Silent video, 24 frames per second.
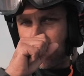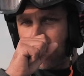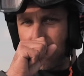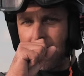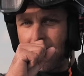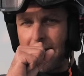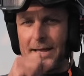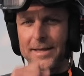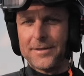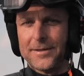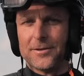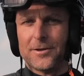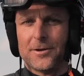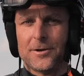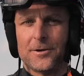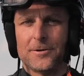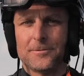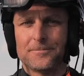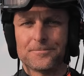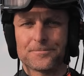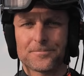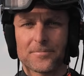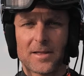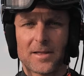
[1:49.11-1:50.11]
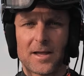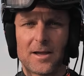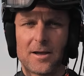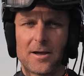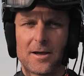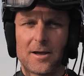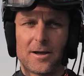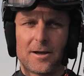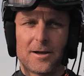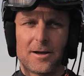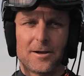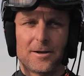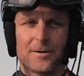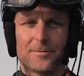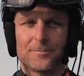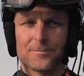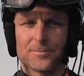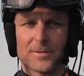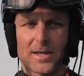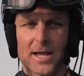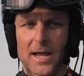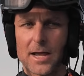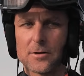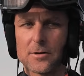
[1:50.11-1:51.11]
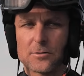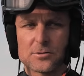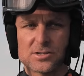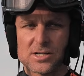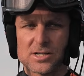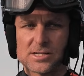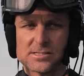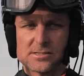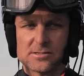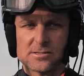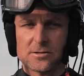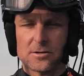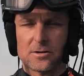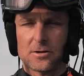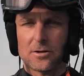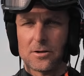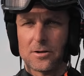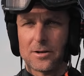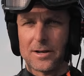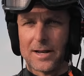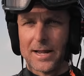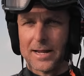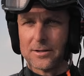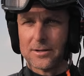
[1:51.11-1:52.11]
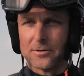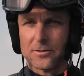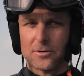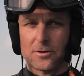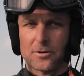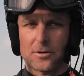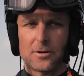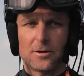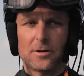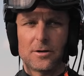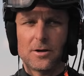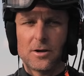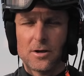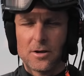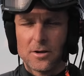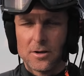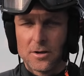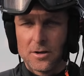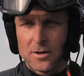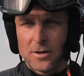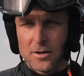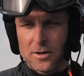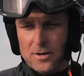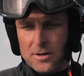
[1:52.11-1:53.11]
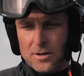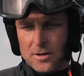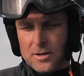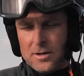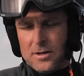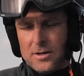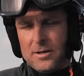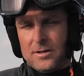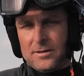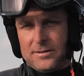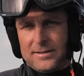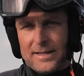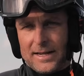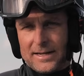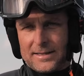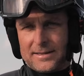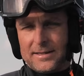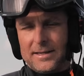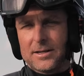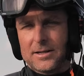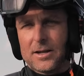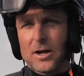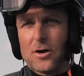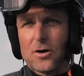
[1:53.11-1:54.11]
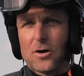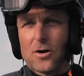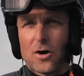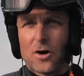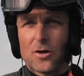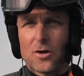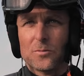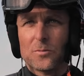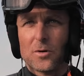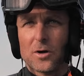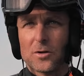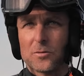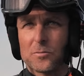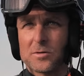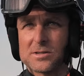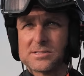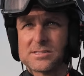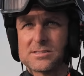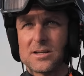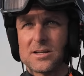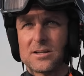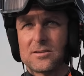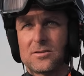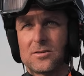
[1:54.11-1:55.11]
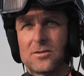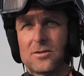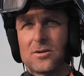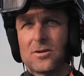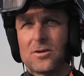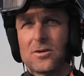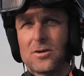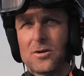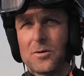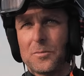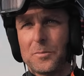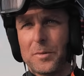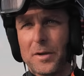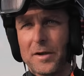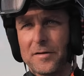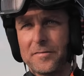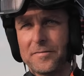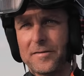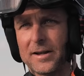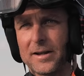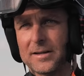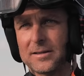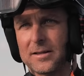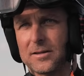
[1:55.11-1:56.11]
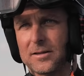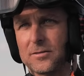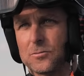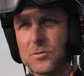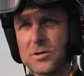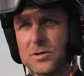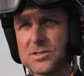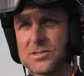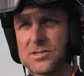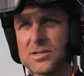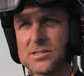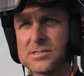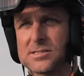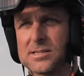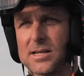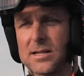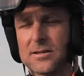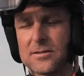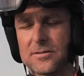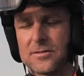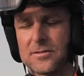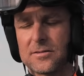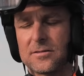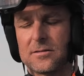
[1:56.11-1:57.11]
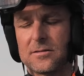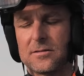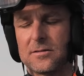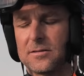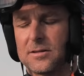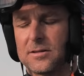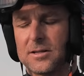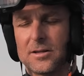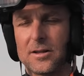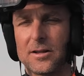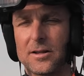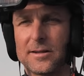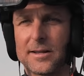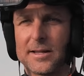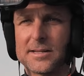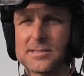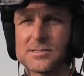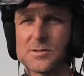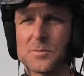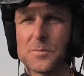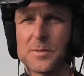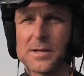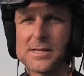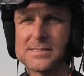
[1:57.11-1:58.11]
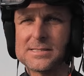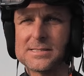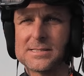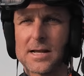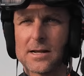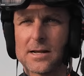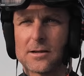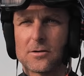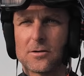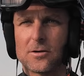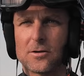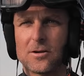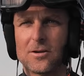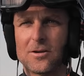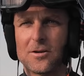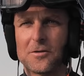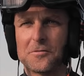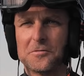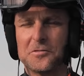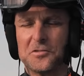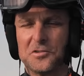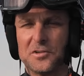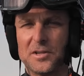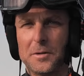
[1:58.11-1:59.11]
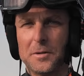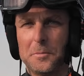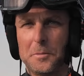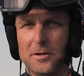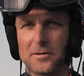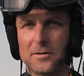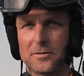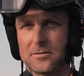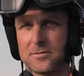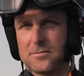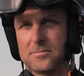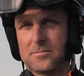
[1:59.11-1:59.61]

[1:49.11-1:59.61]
And yeah, just like technique on board was not perfect, and we just didn't have the best tack of the day, but